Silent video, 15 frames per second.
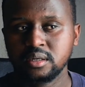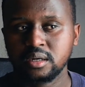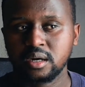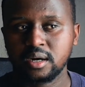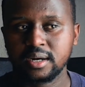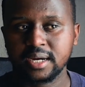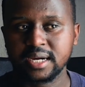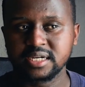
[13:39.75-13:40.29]

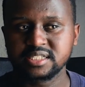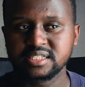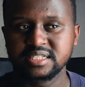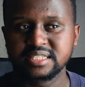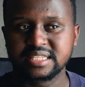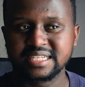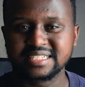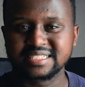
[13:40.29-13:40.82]
are actually
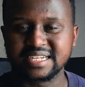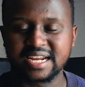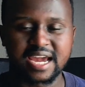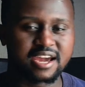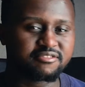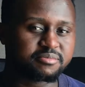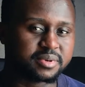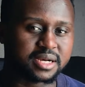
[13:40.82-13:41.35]
things that
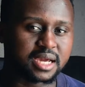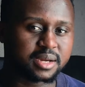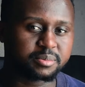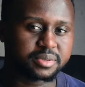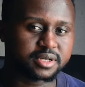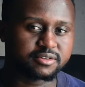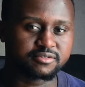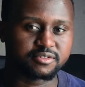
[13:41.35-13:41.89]
have been
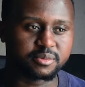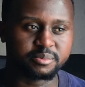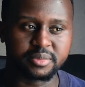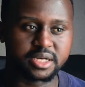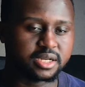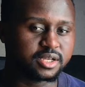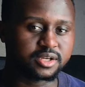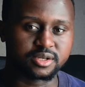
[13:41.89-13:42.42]
happening for
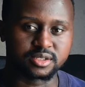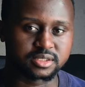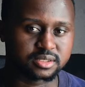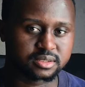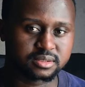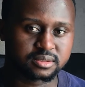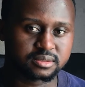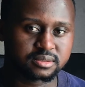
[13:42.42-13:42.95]
many years.
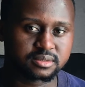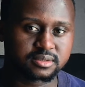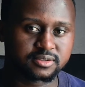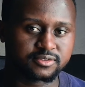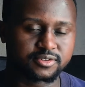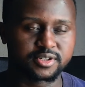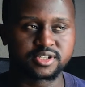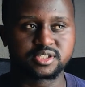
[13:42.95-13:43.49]

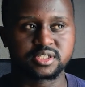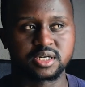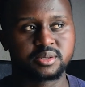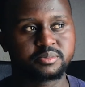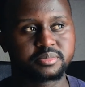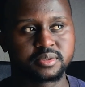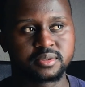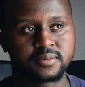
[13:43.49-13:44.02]
For
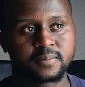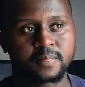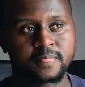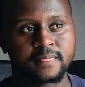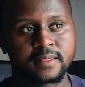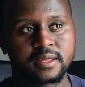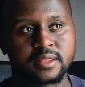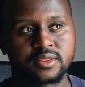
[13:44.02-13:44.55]
example,
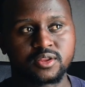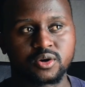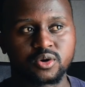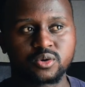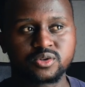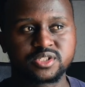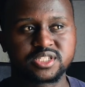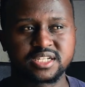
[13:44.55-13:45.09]
the
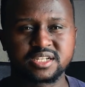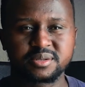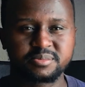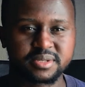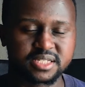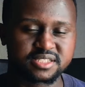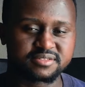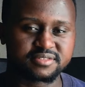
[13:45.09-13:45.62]
whole
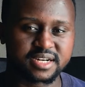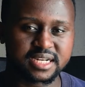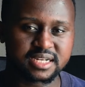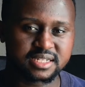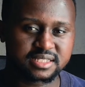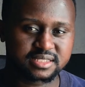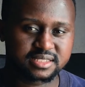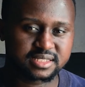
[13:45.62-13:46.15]
gender-based
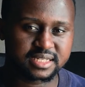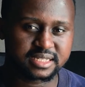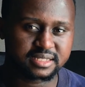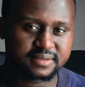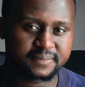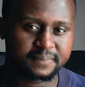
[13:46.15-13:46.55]
violence thing